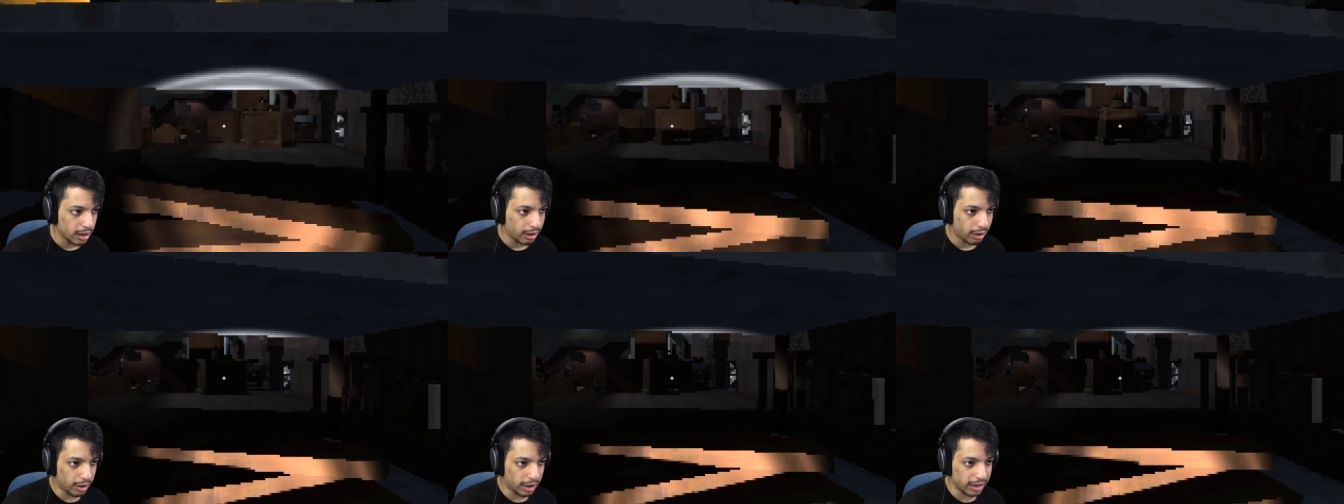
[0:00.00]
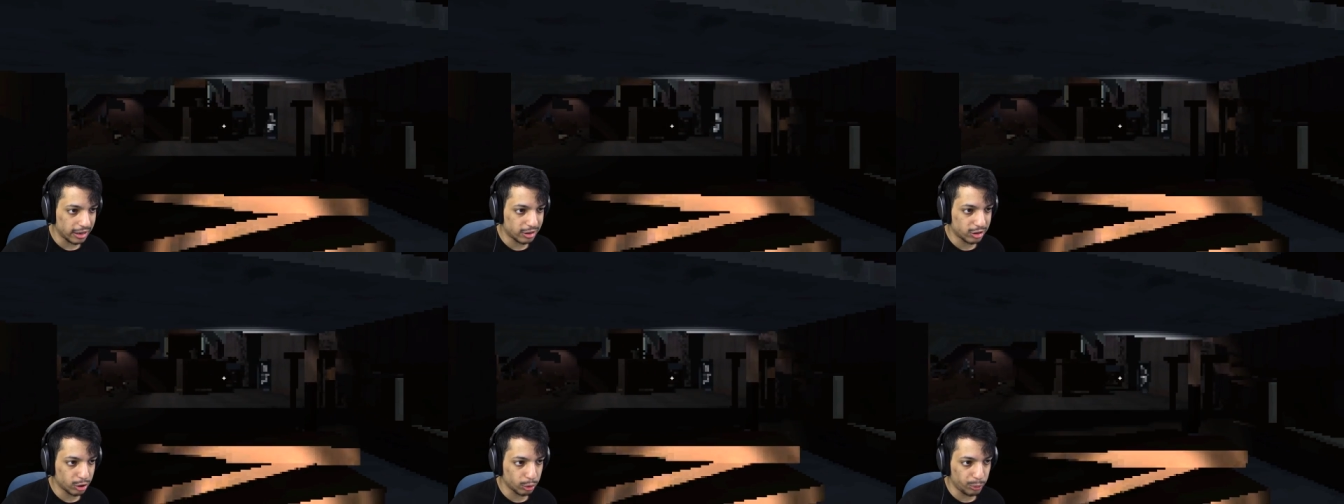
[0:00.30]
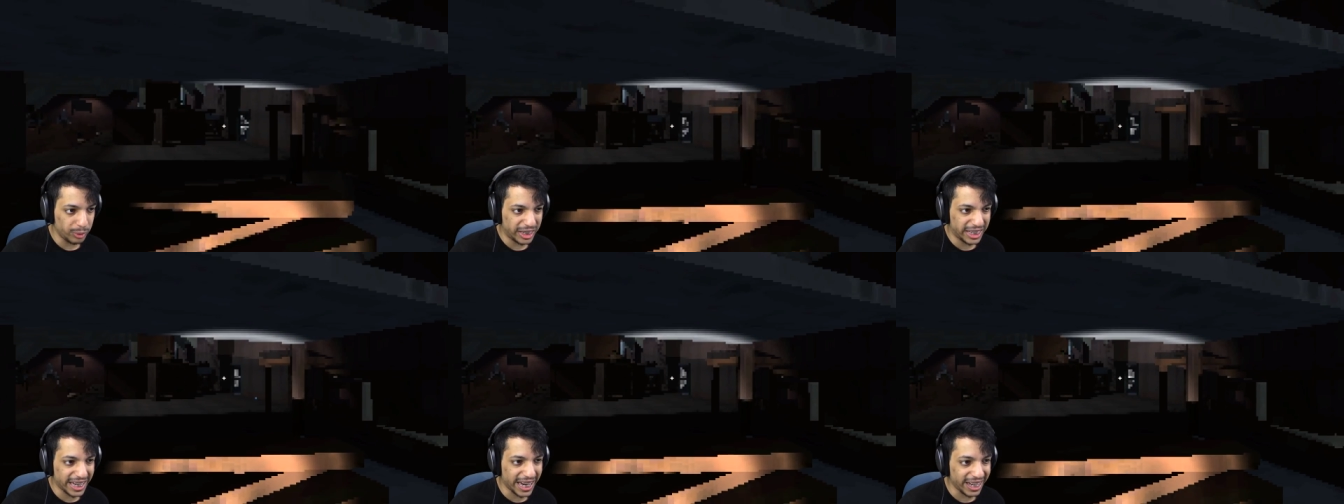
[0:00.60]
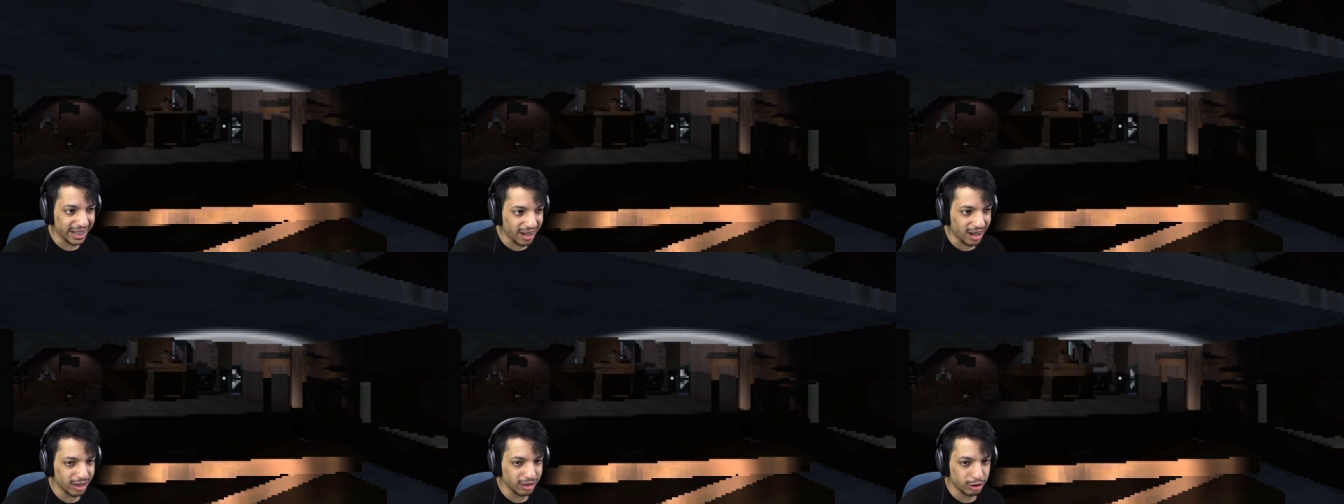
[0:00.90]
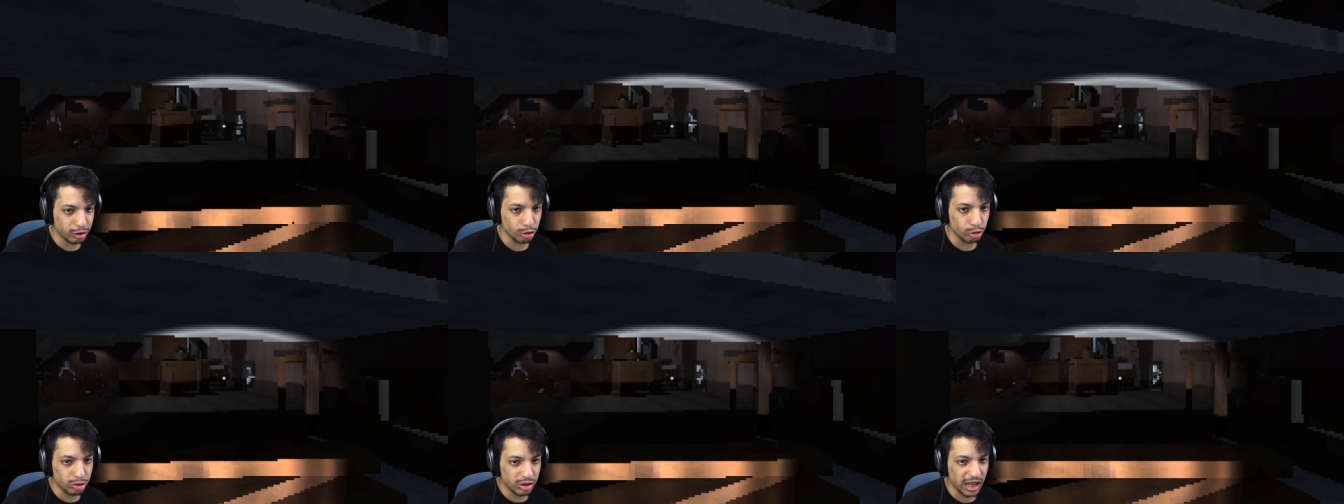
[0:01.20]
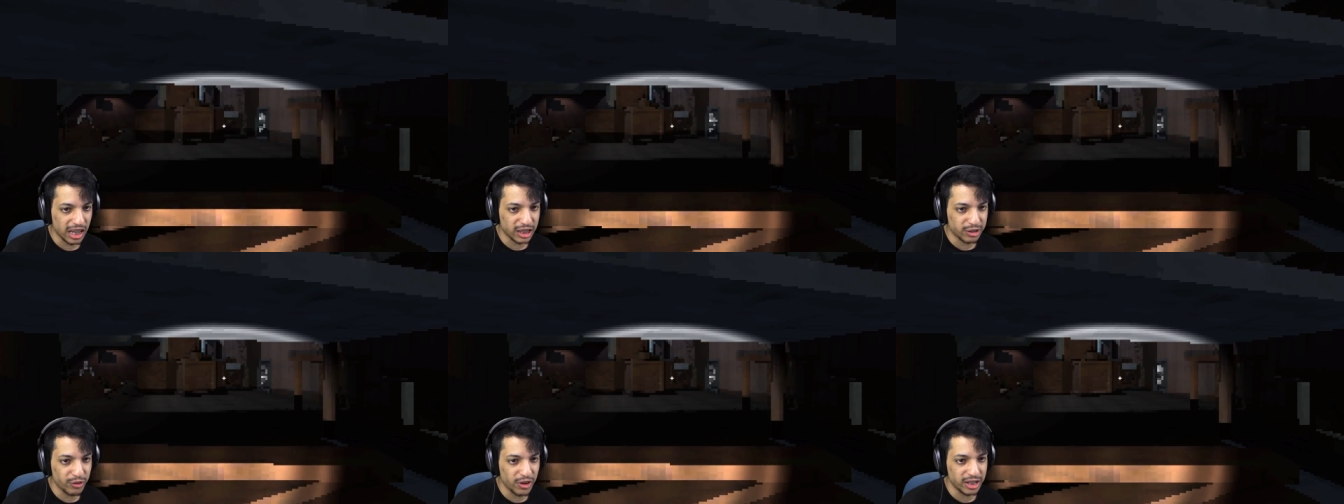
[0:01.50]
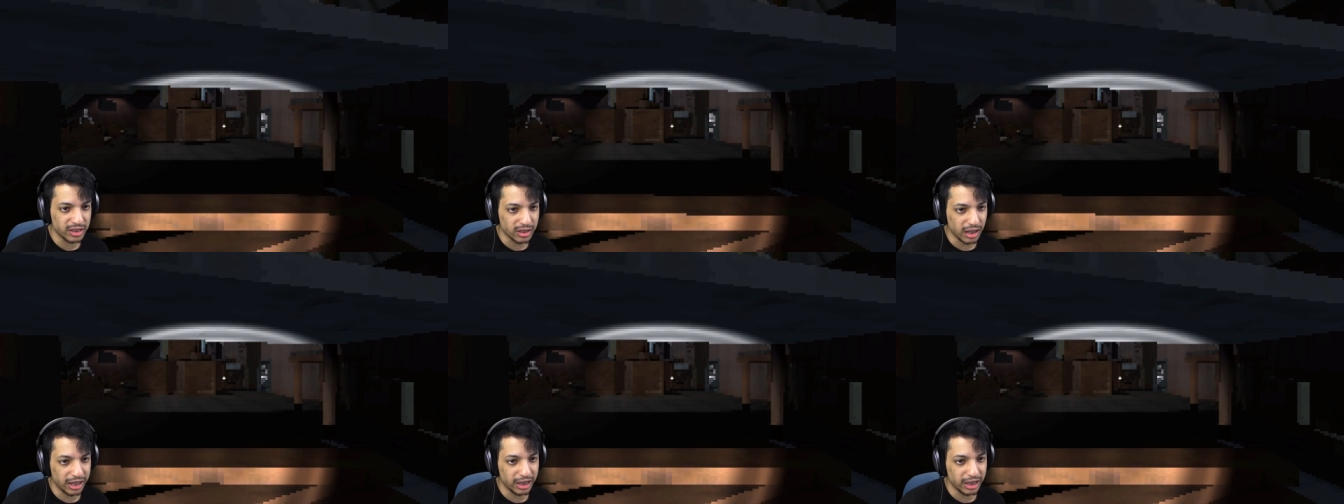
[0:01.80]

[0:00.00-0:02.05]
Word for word: Alright, so we cannot use that vent.